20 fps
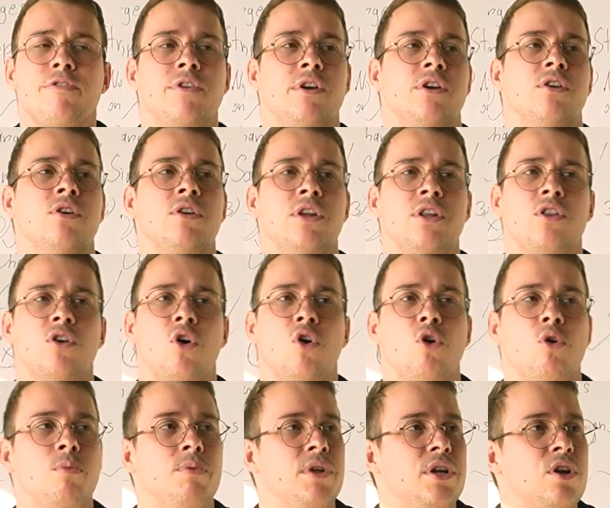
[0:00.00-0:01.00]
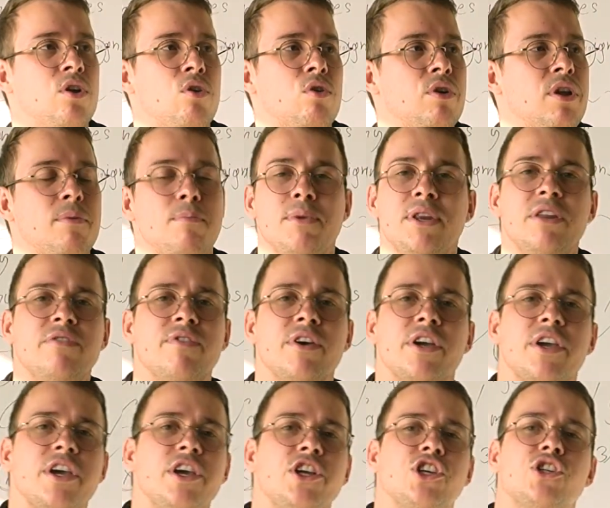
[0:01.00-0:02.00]
they're not at home, they go on a mini
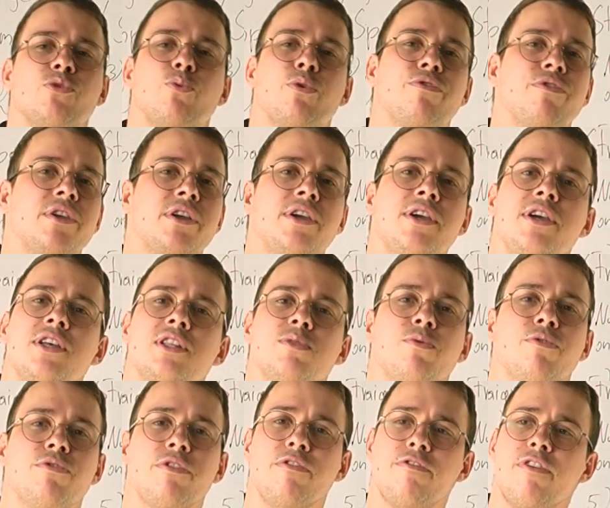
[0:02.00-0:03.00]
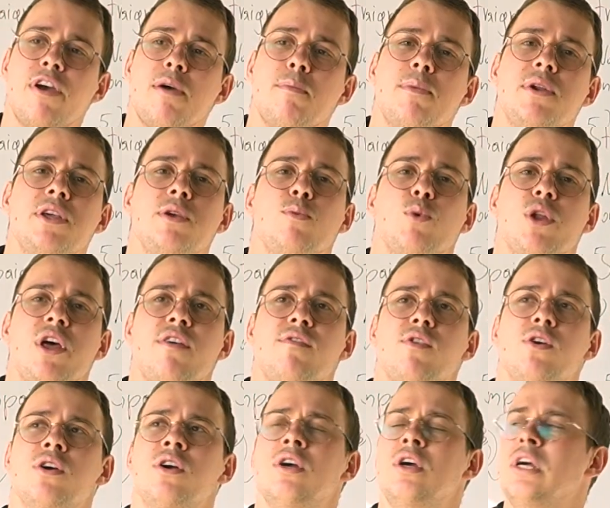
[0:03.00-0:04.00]
vacation with the kids, with the family,
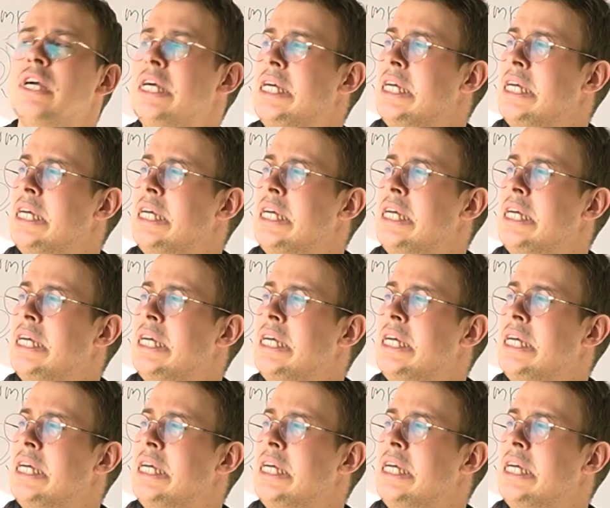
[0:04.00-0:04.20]
whatever.